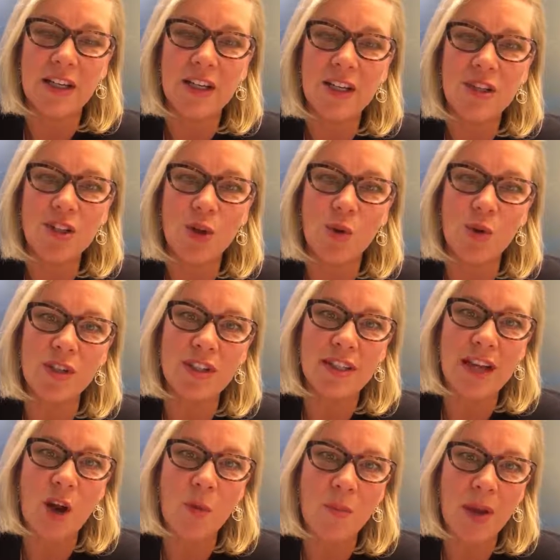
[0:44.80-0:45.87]
So
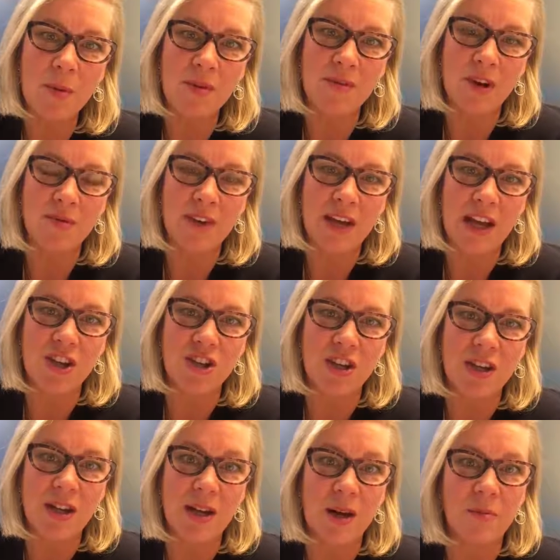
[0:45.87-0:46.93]
down payment verification
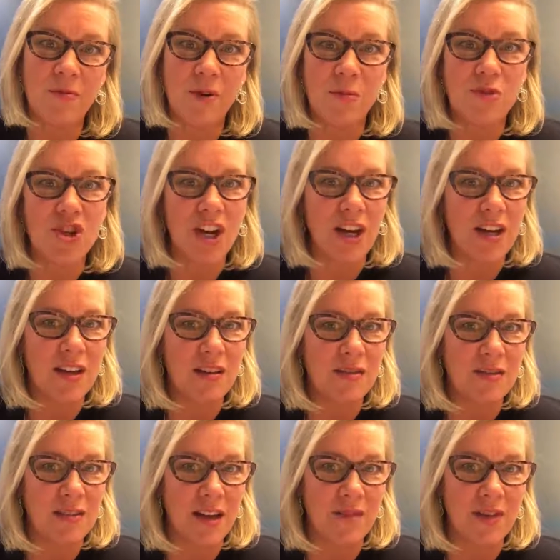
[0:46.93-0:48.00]
can come from checking,
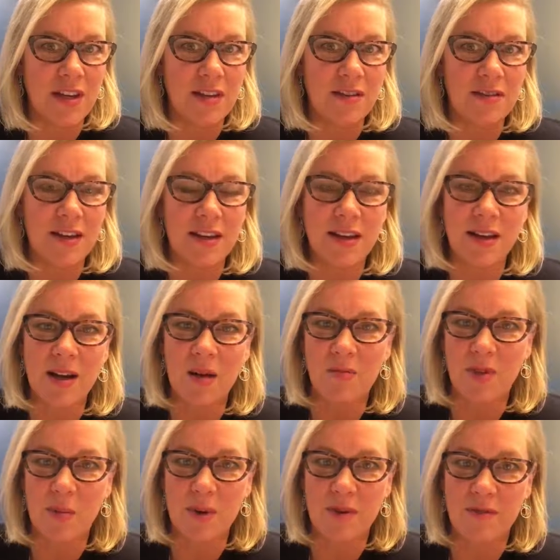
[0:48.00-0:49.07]
savings, it can come
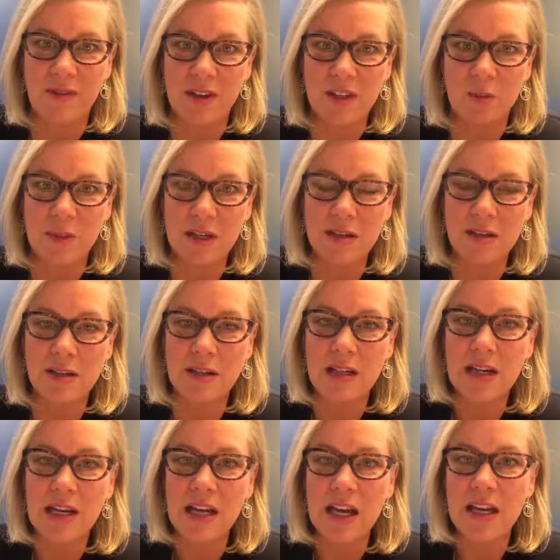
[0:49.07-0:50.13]
from an investment,
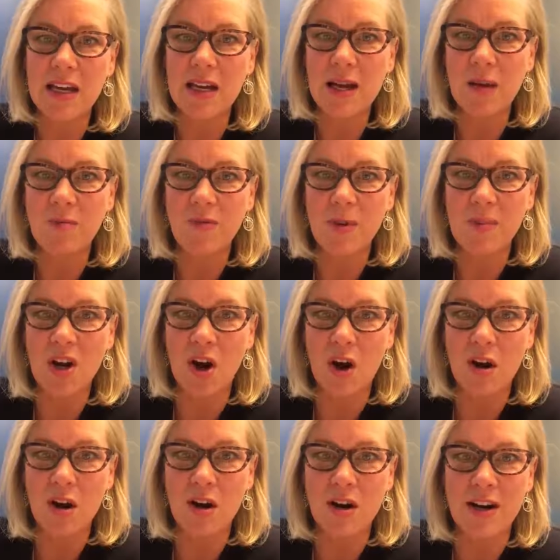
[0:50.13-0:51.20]
it can come from an
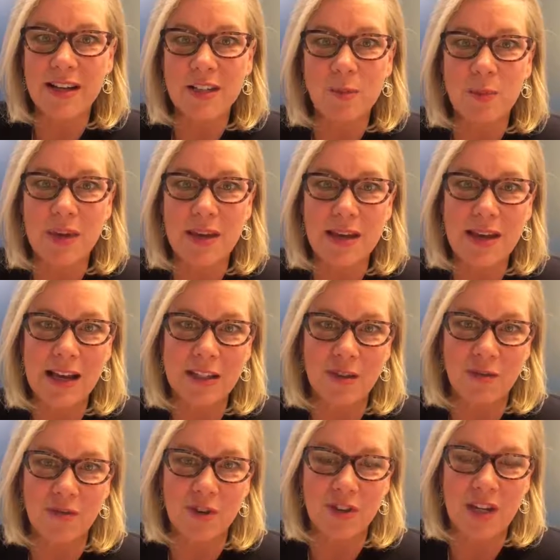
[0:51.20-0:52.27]
RRSP as a
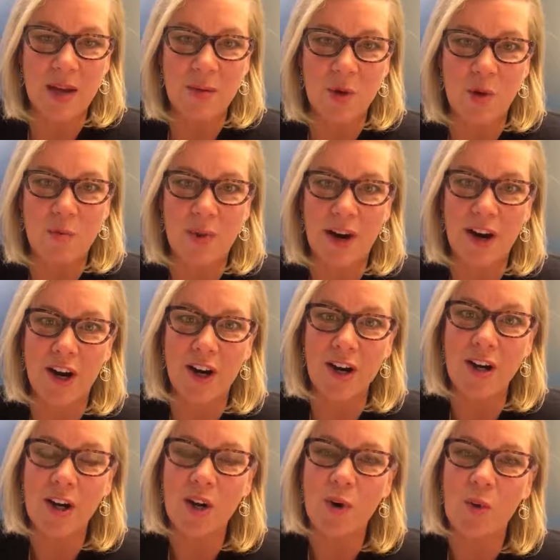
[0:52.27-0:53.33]
first-time home buyer,
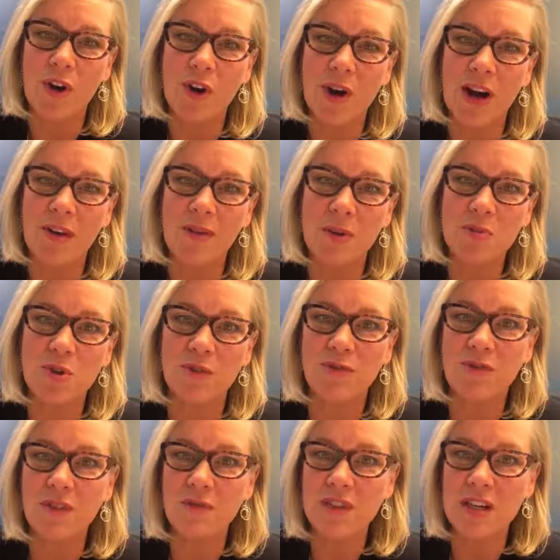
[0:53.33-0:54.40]
where you'll have up to
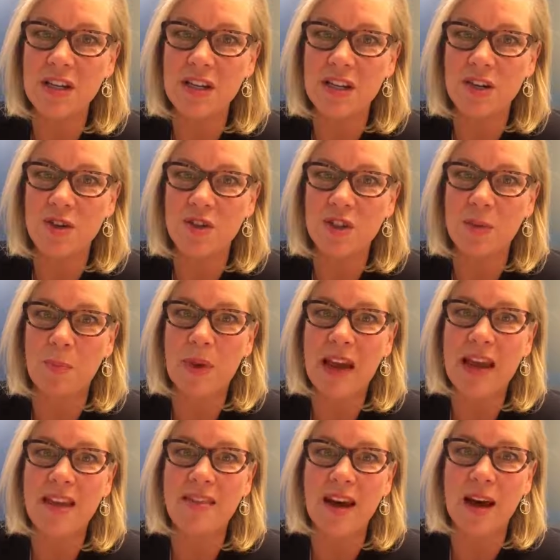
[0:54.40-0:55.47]
15 years to
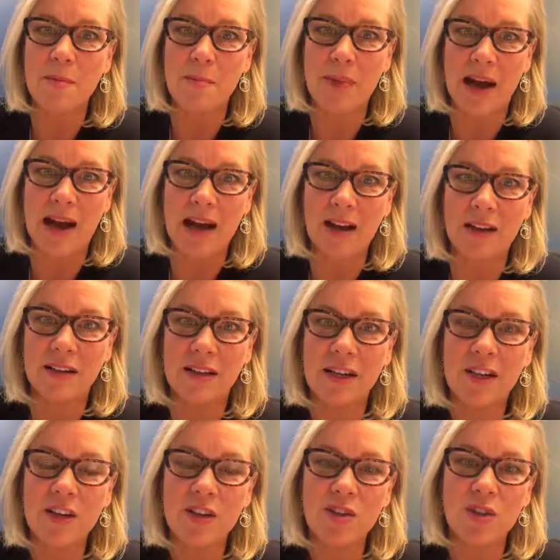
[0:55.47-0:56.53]
pay that back.
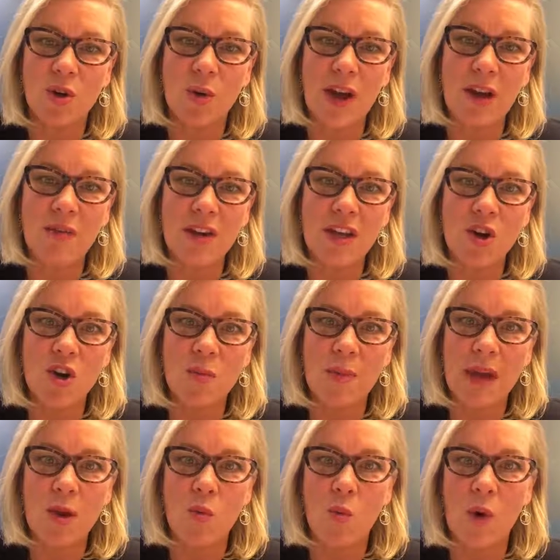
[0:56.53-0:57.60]
So every year you'd
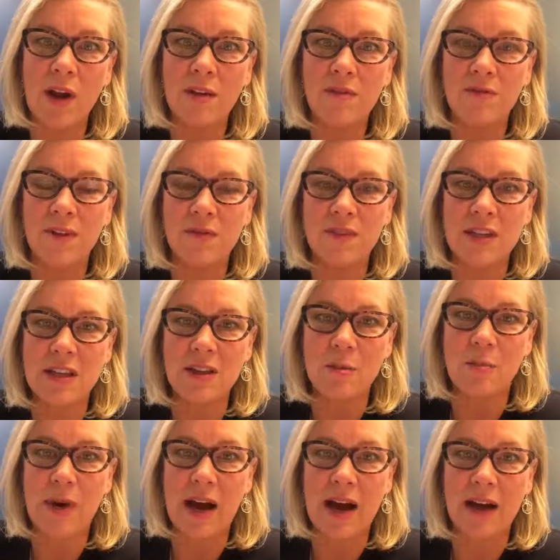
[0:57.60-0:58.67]
pay 1/15
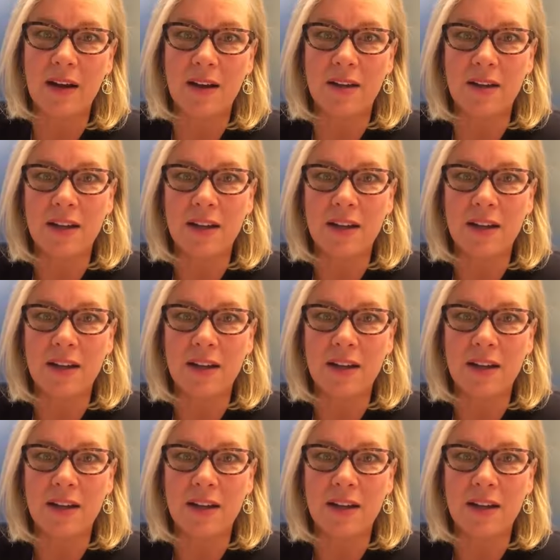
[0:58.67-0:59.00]
back